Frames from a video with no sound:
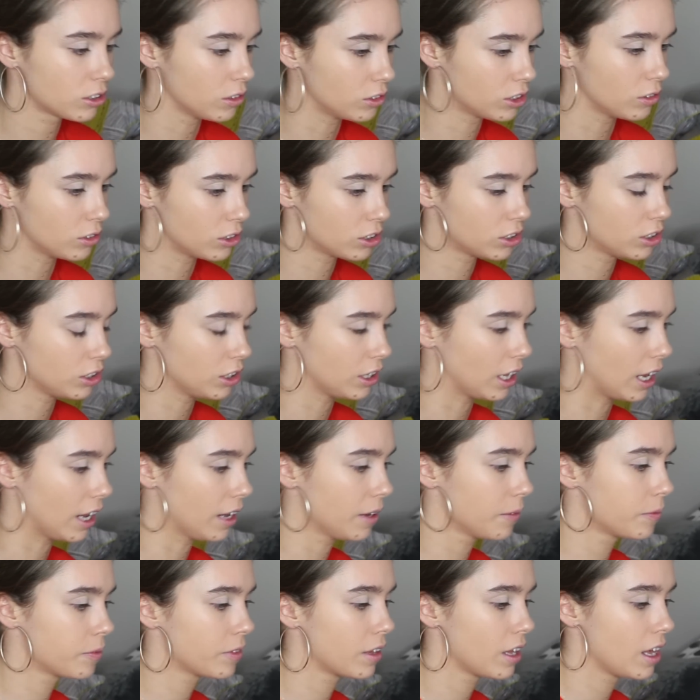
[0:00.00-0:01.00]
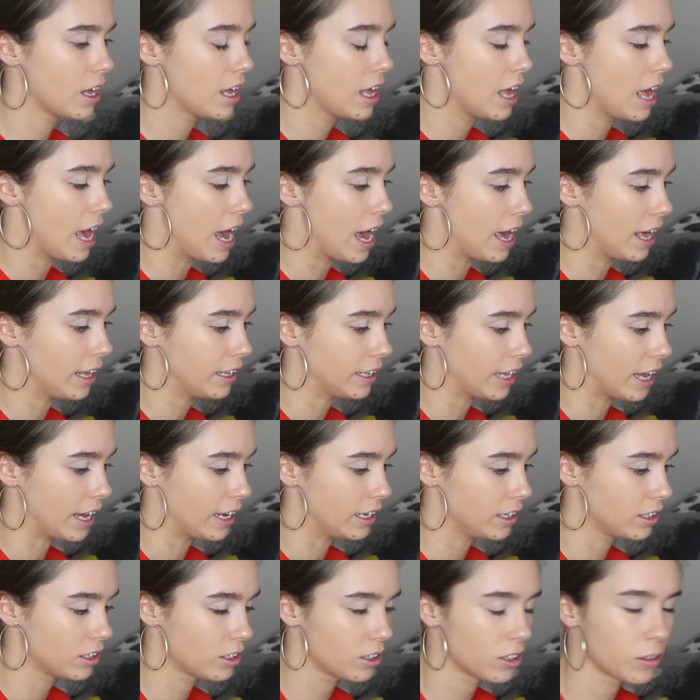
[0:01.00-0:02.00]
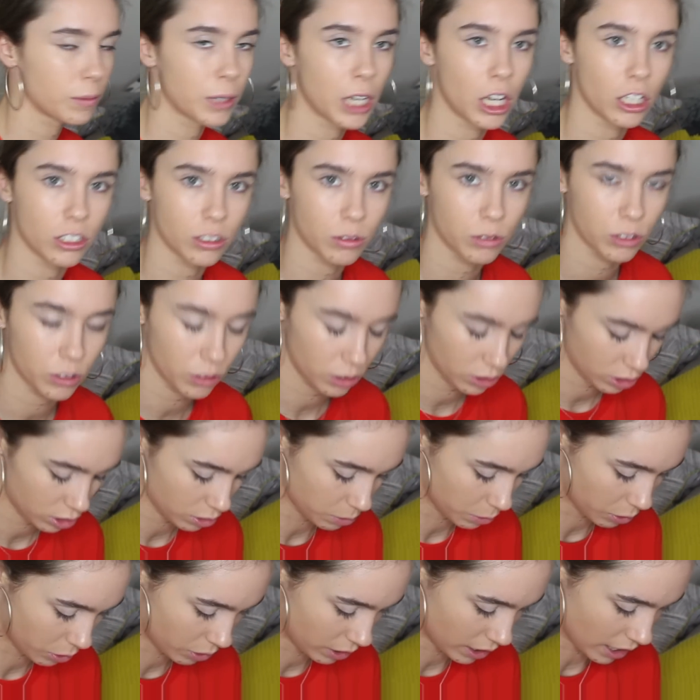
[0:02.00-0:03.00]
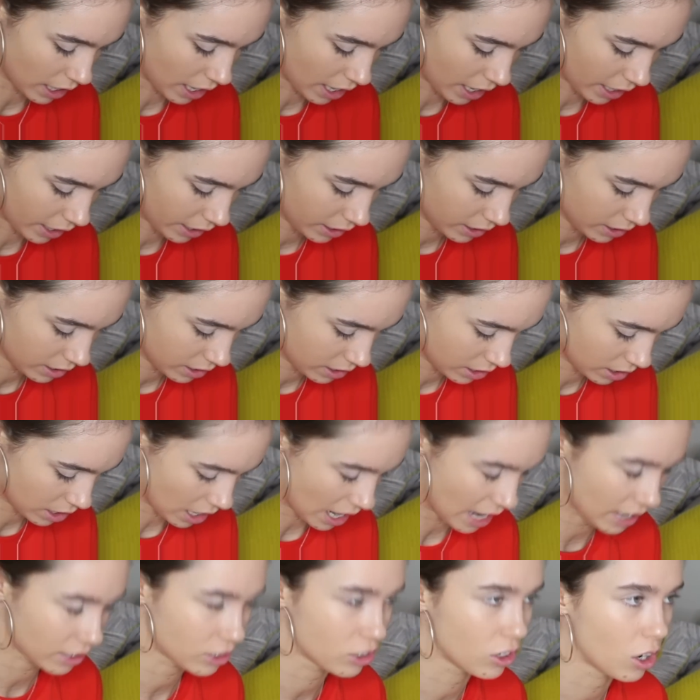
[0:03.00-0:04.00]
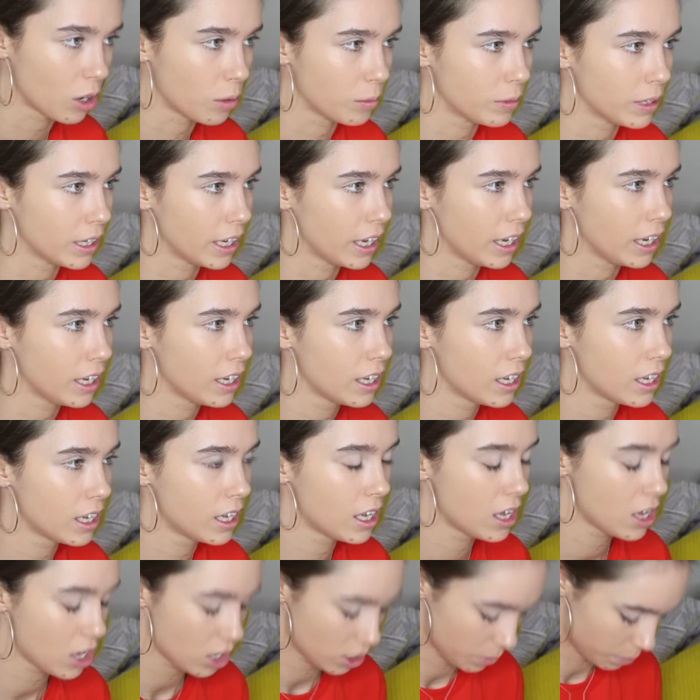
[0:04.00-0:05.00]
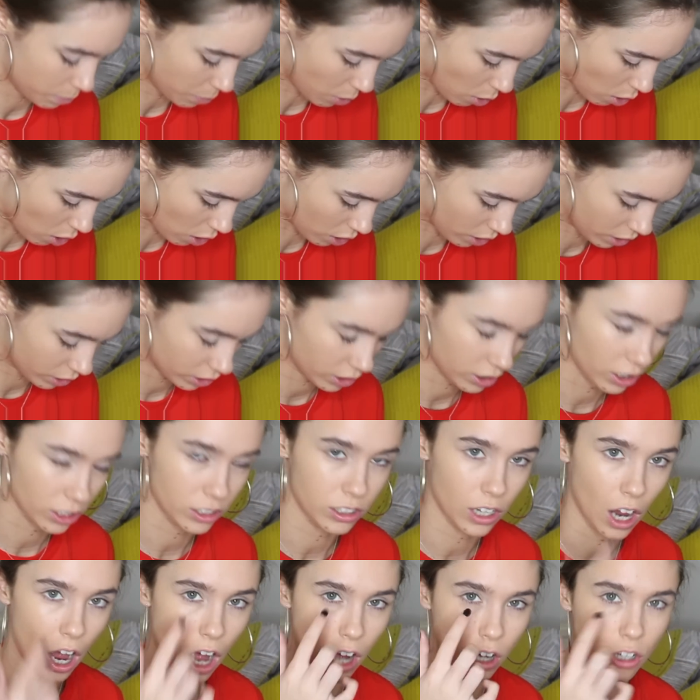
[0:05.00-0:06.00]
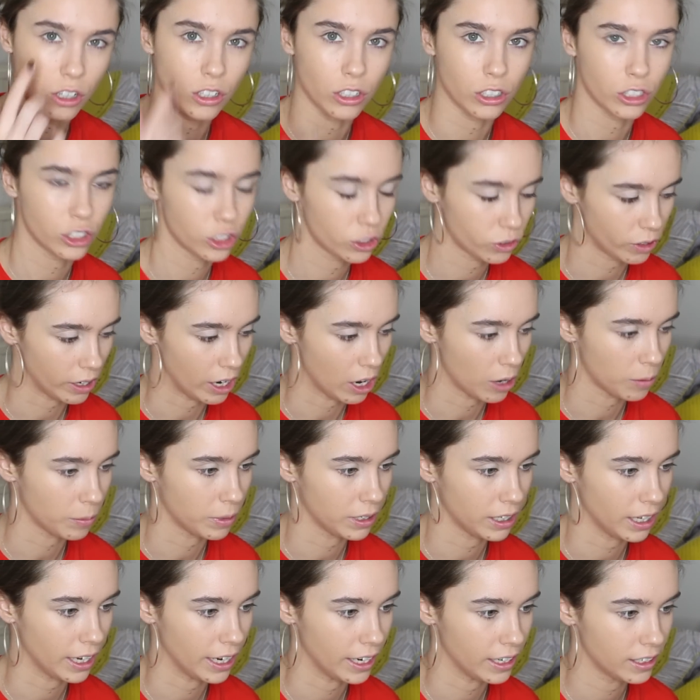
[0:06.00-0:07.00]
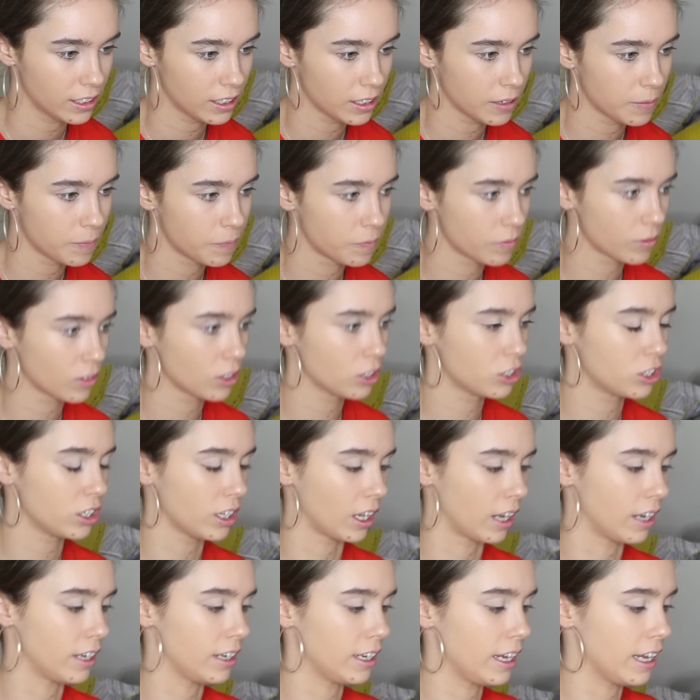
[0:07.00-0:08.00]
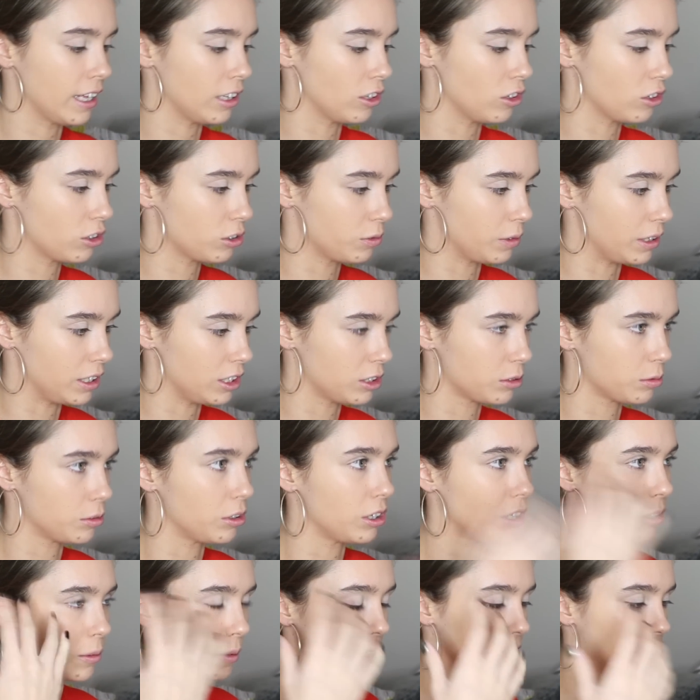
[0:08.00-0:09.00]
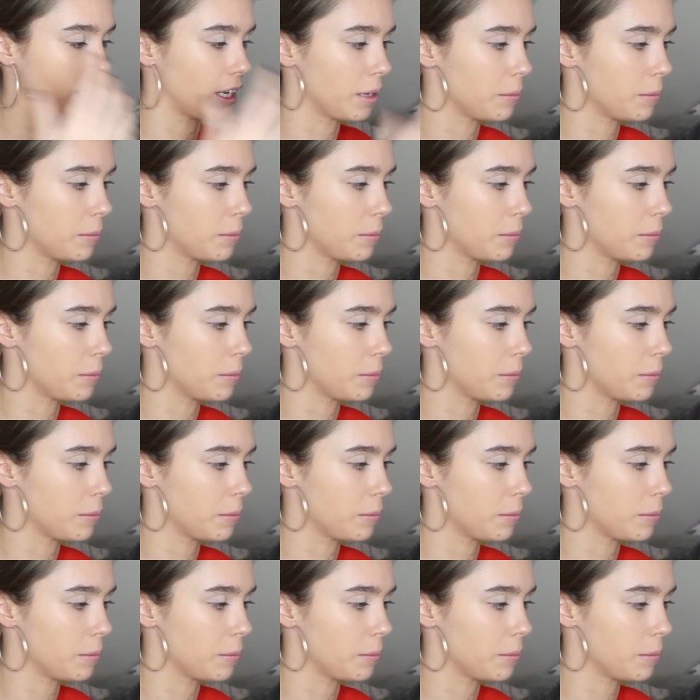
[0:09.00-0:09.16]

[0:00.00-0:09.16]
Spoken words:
So just do that, and then because I'm doing a smoky eye, I've normally put the dark colour straight on my lid, so then it looks really smoky when you